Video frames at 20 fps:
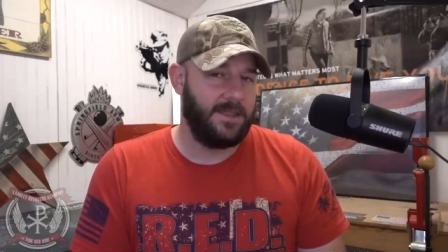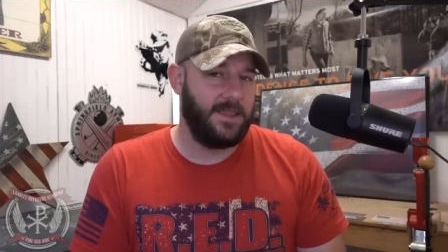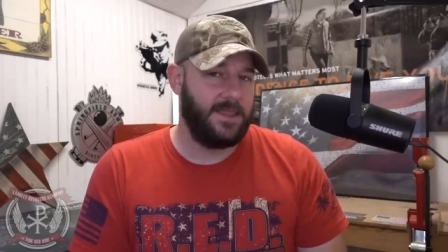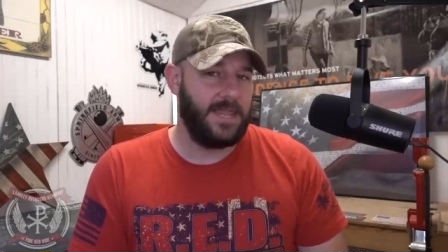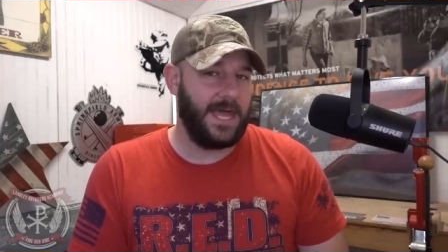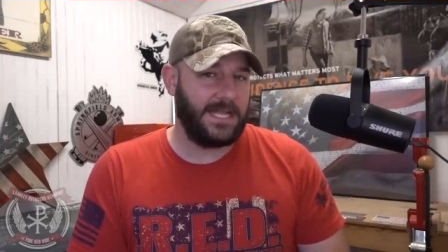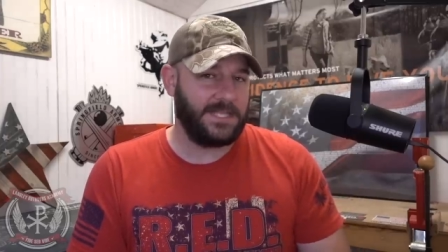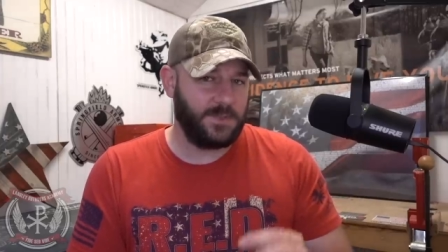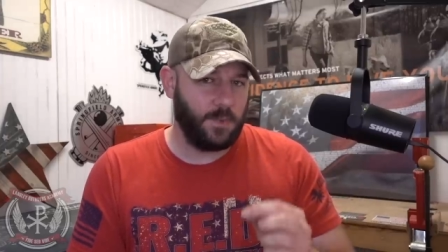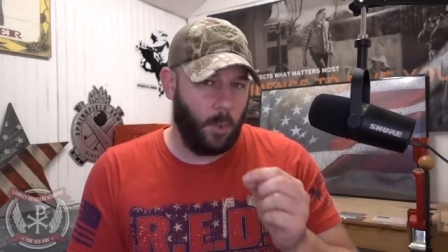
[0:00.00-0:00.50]

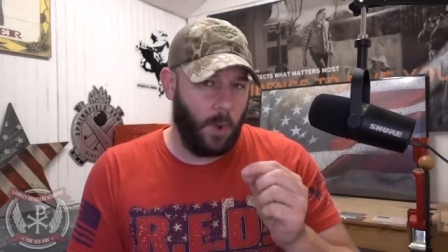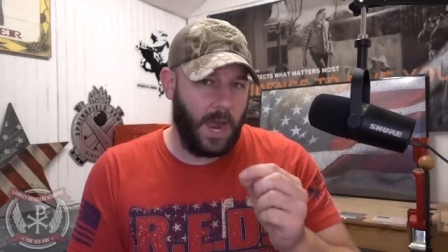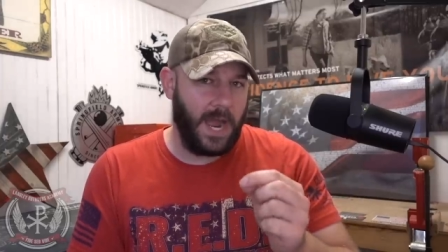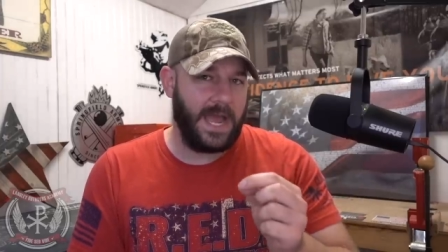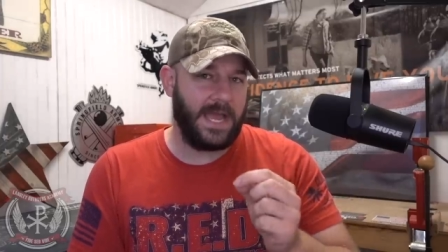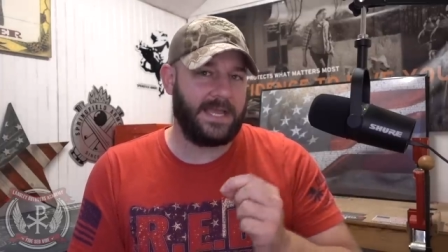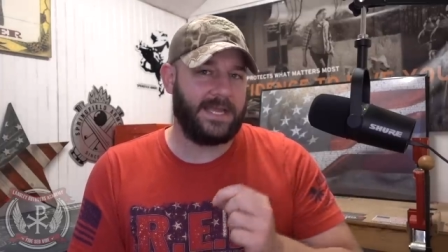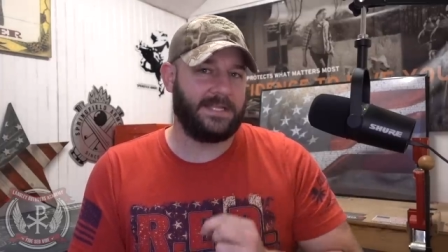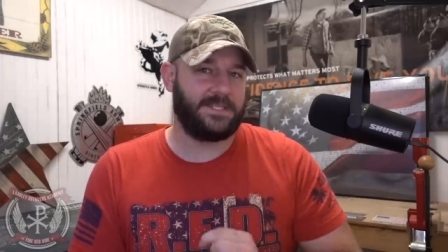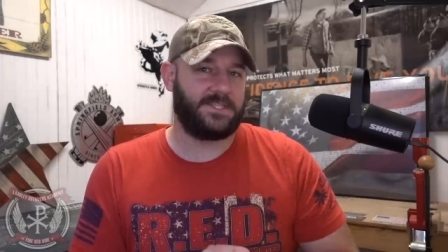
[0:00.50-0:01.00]
That's
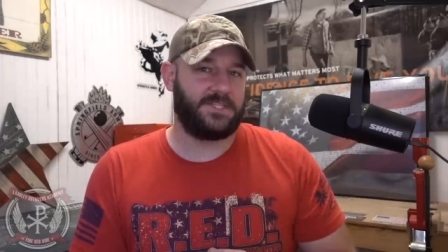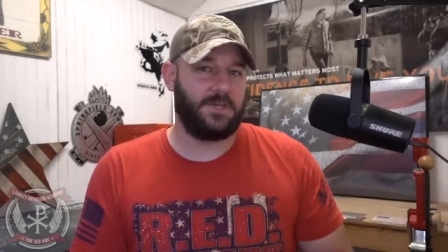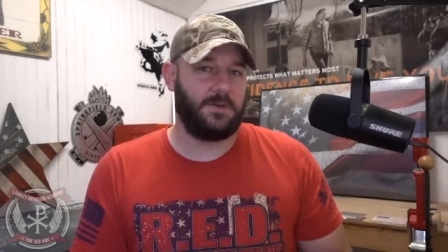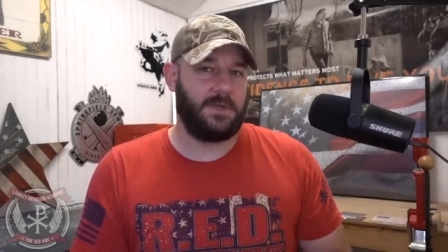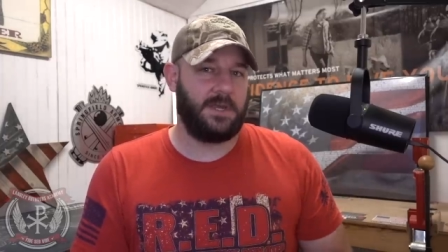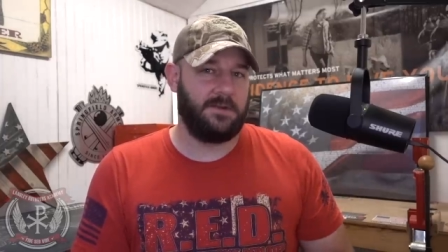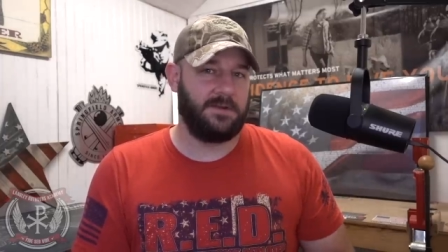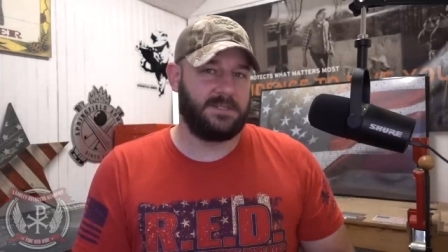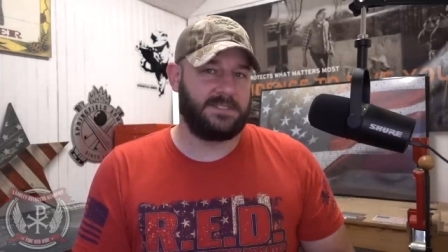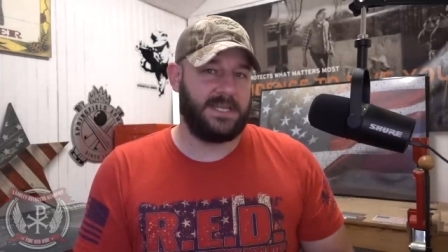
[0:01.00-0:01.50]
why I get so
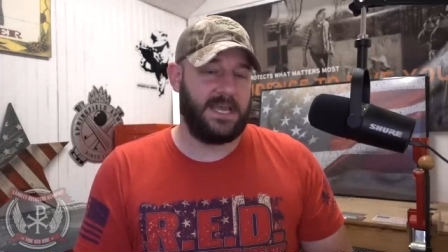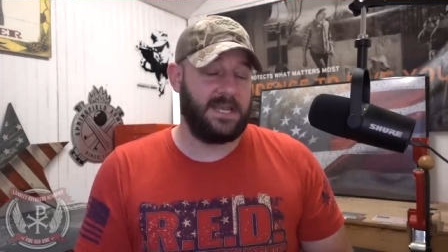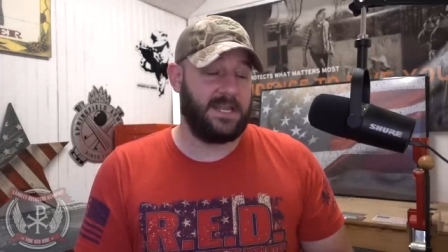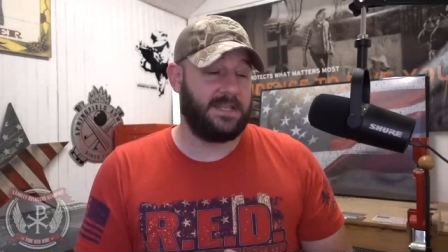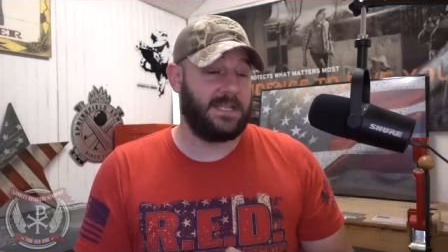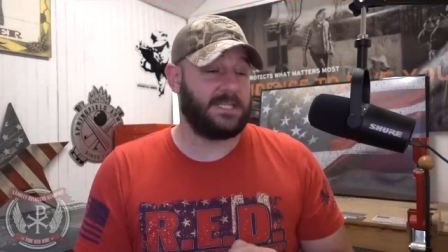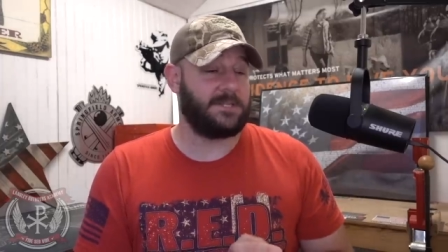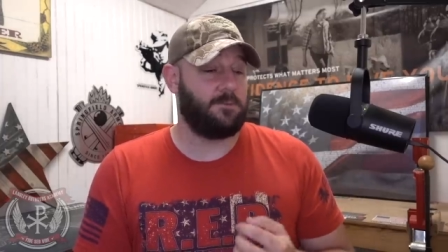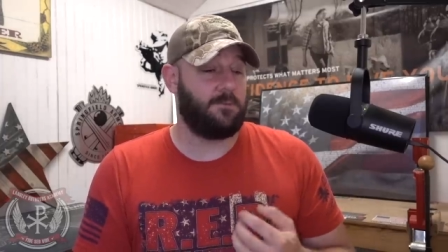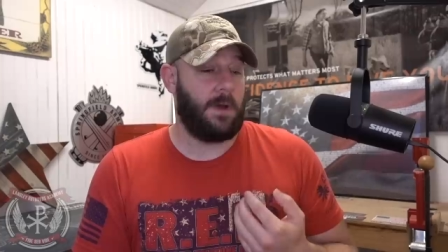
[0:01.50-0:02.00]

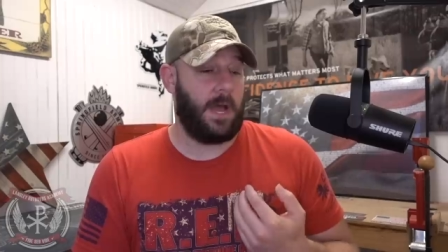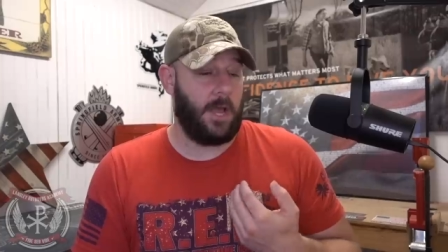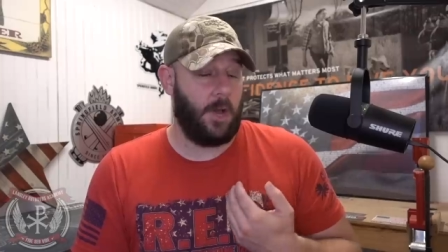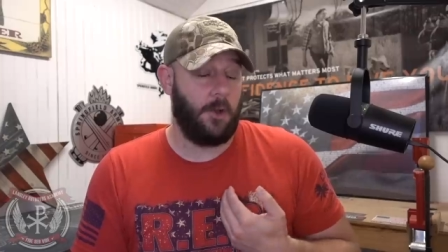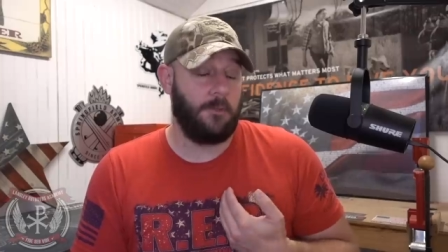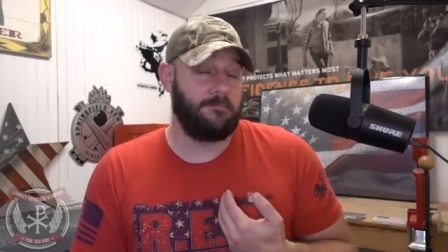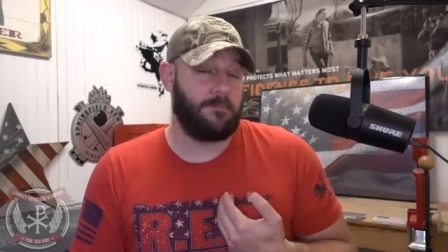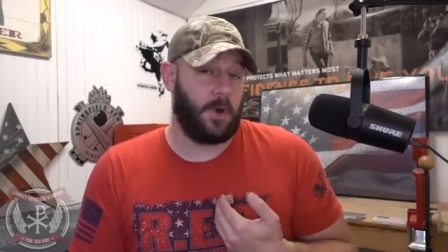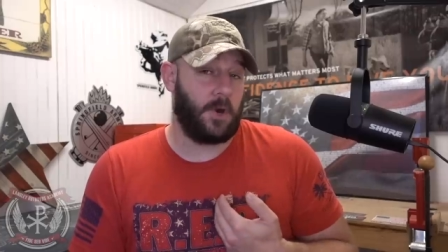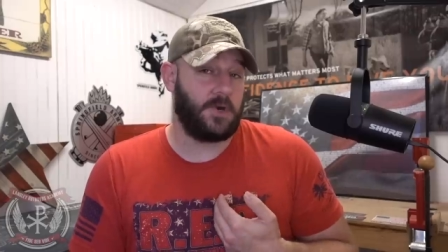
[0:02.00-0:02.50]
irritated. That's my
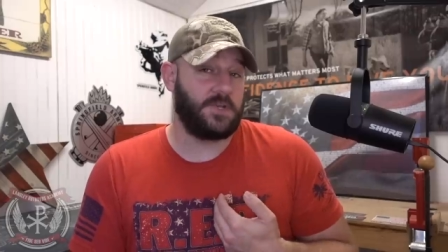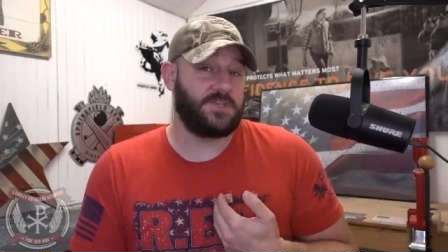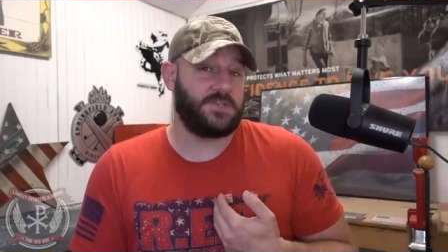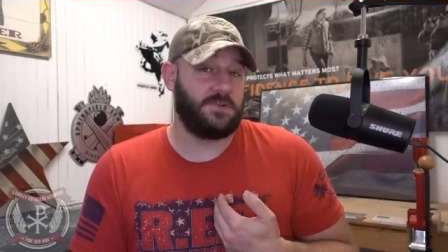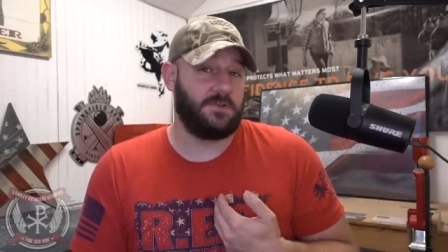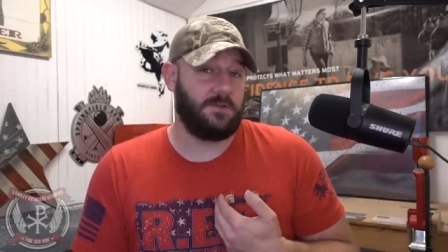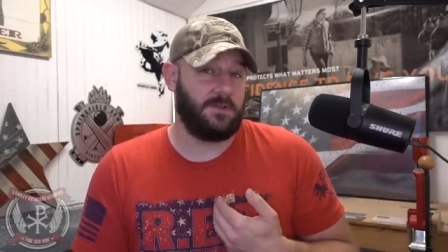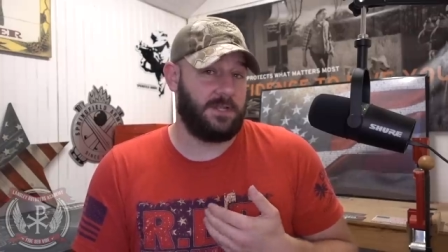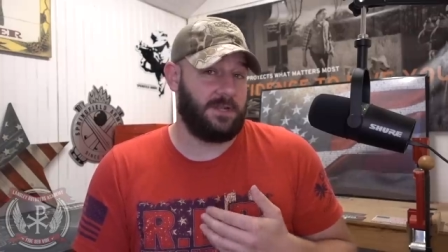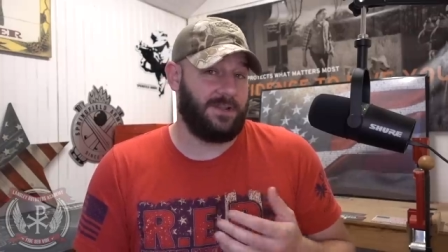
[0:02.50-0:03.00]
own
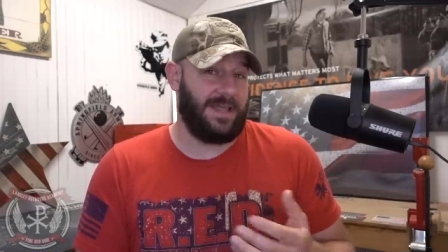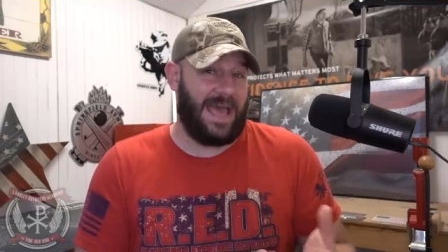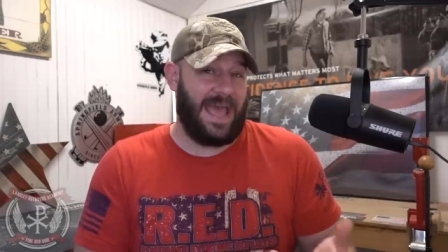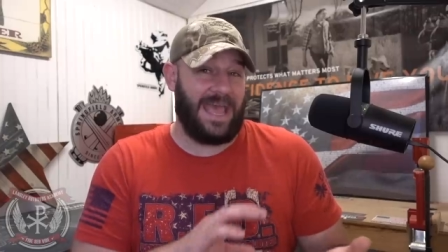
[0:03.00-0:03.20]
personal little